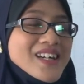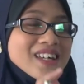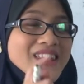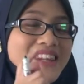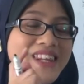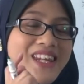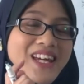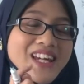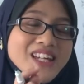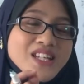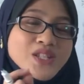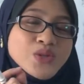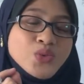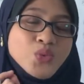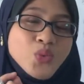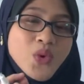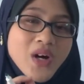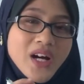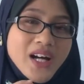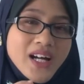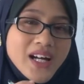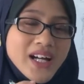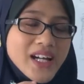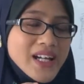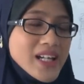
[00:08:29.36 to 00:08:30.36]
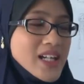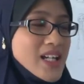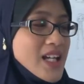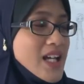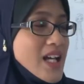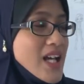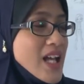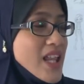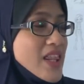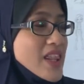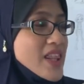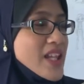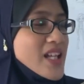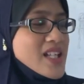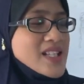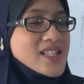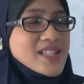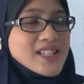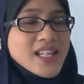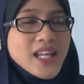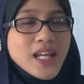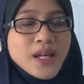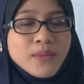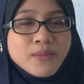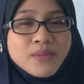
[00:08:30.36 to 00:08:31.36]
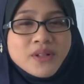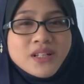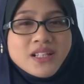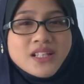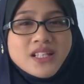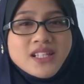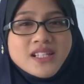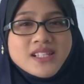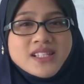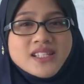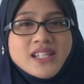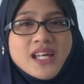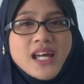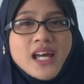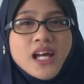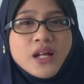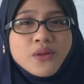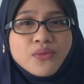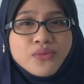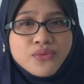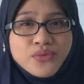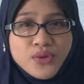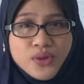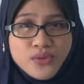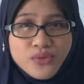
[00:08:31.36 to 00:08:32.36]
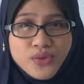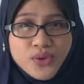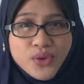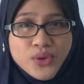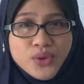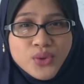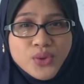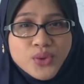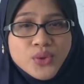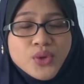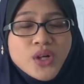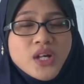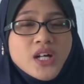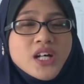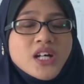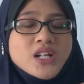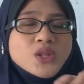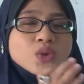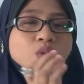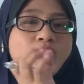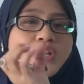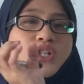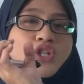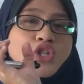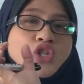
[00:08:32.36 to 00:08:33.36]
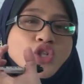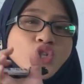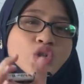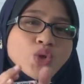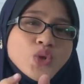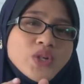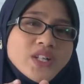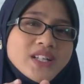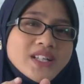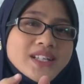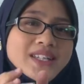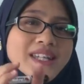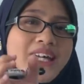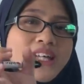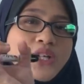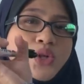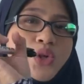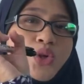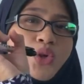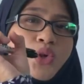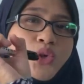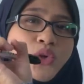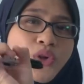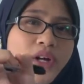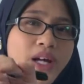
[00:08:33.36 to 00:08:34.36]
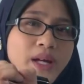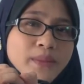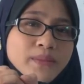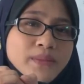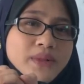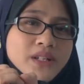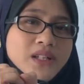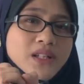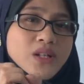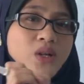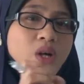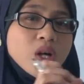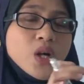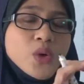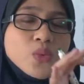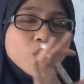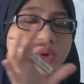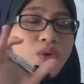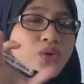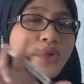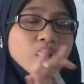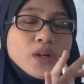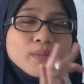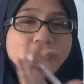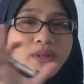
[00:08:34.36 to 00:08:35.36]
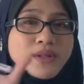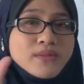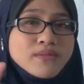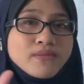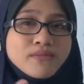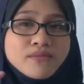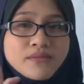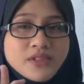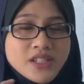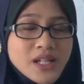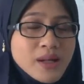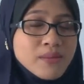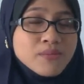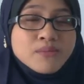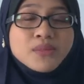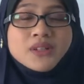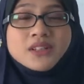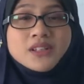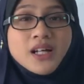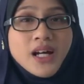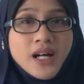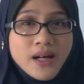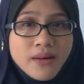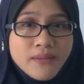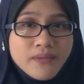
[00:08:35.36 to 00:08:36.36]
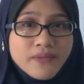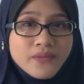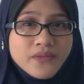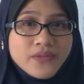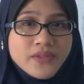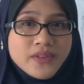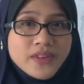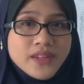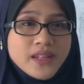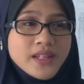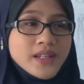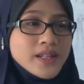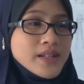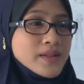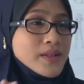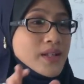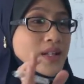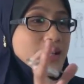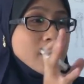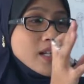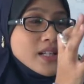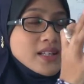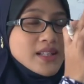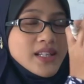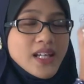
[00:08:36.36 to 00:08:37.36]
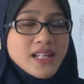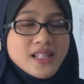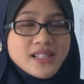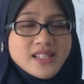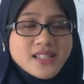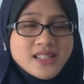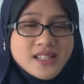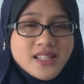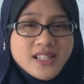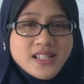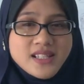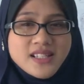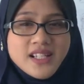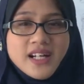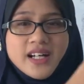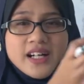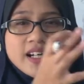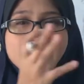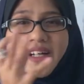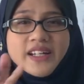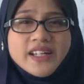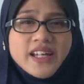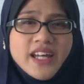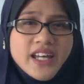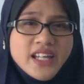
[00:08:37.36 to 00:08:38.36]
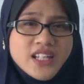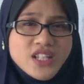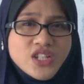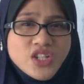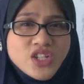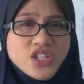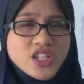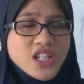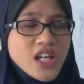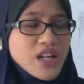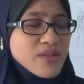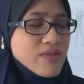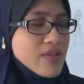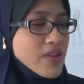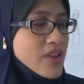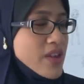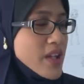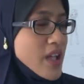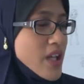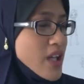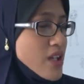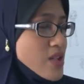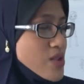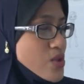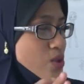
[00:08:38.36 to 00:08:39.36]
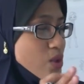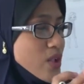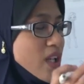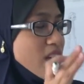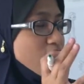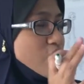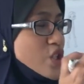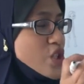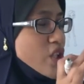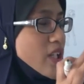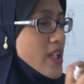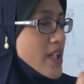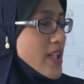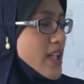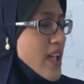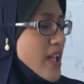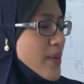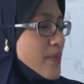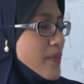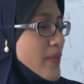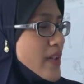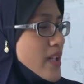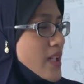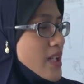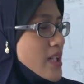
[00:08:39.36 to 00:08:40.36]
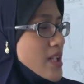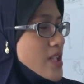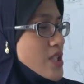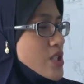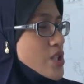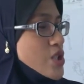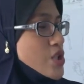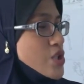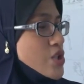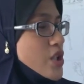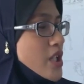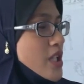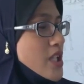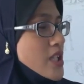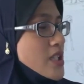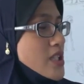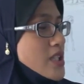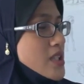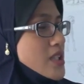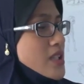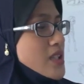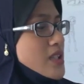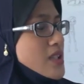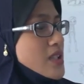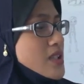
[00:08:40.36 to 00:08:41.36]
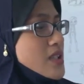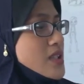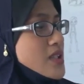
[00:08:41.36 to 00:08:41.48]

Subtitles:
That is why this table is helpful for you to ensure that your grammar will not be jumbled up. The tenses, the ing, everything. So let's try again. Stranger